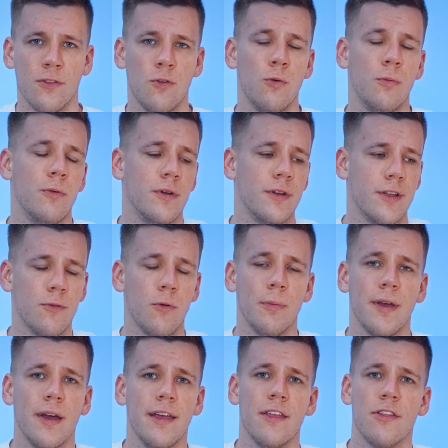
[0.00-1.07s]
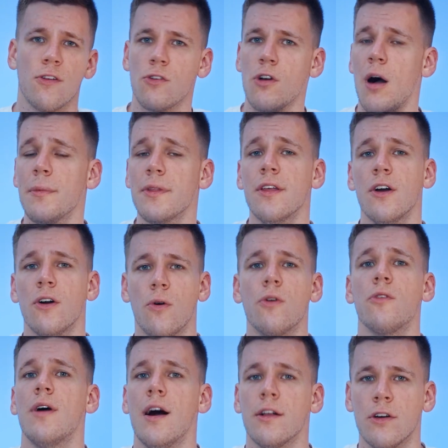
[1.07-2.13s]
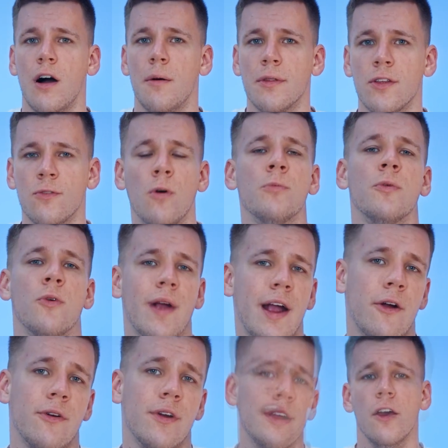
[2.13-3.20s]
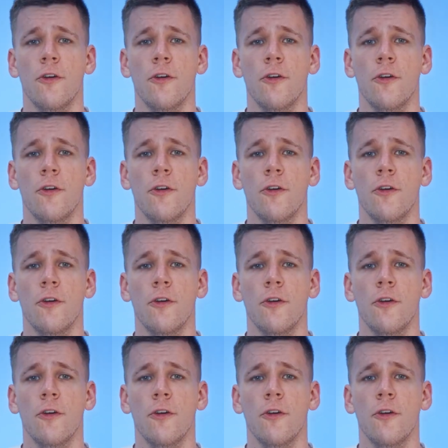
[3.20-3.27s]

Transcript: It will be either common or uncommon. It won't be rare.